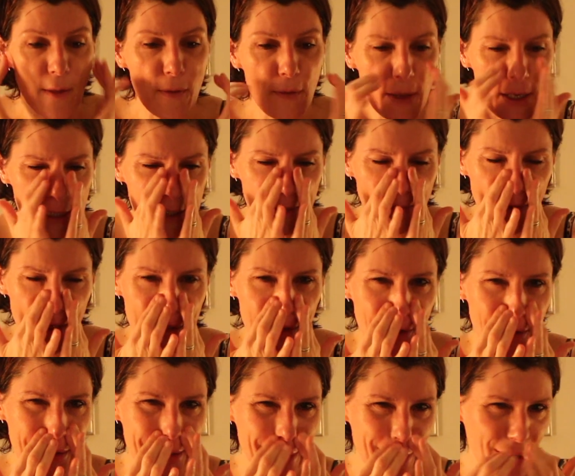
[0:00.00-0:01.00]
This
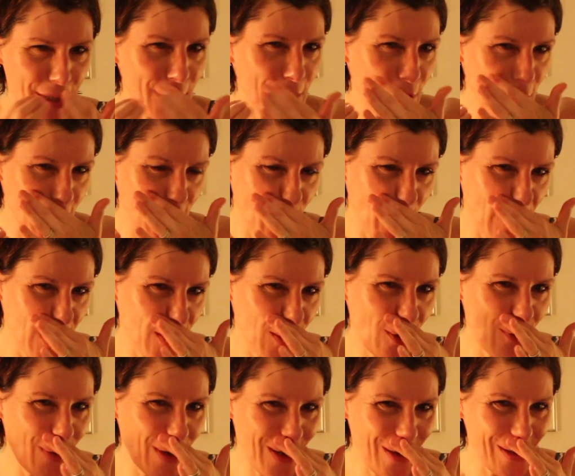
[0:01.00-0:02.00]
facial is a little
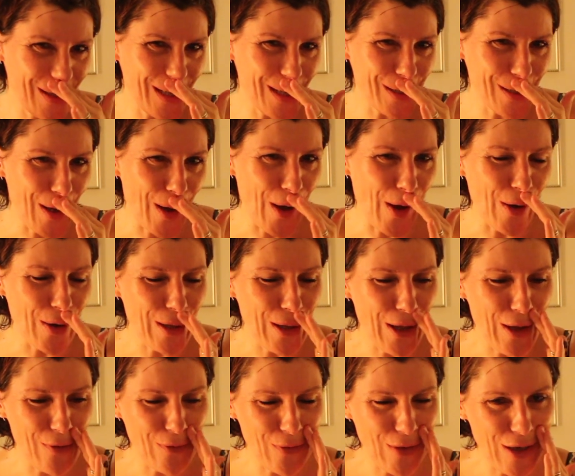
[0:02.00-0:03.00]
special because it's a
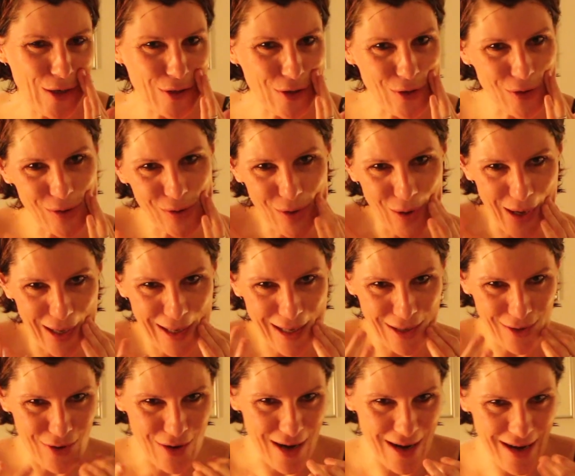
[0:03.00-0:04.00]
holiday facial, so I
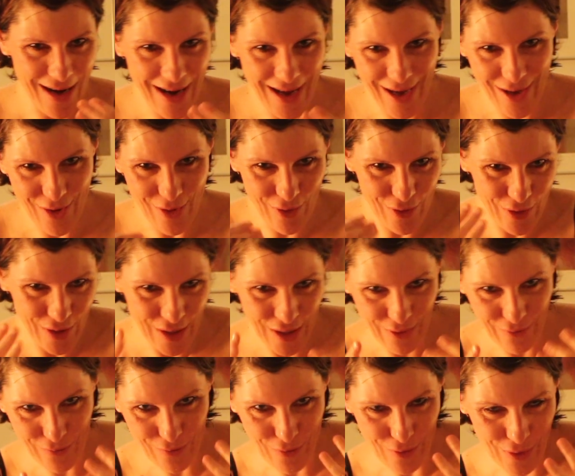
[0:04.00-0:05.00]
kind of layer
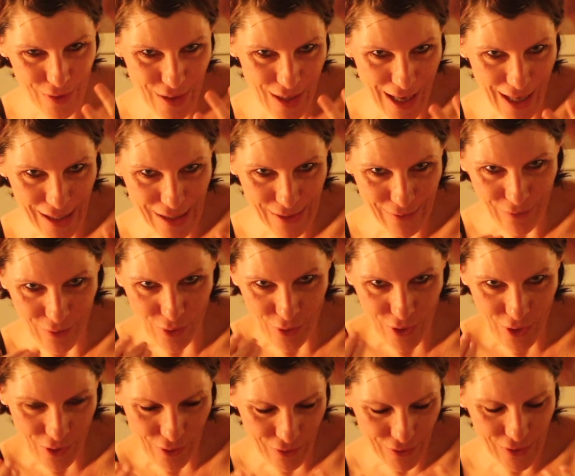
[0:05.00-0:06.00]
different
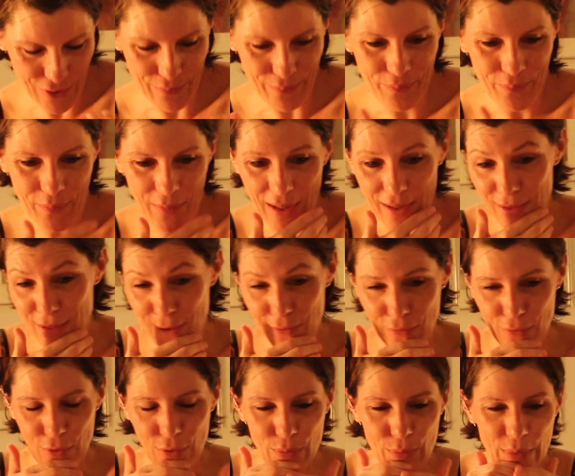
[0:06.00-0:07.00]
exfoliants and
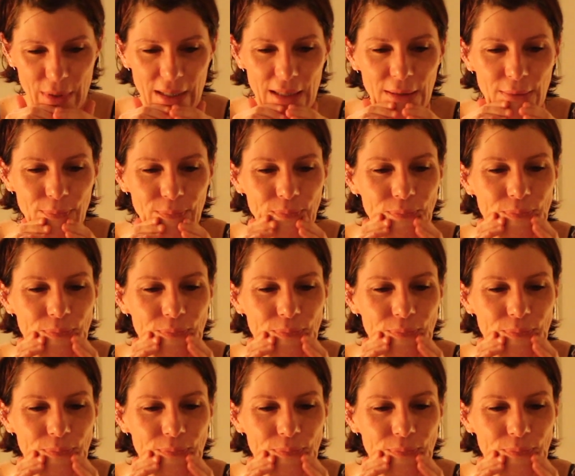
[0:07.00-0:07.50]
different peel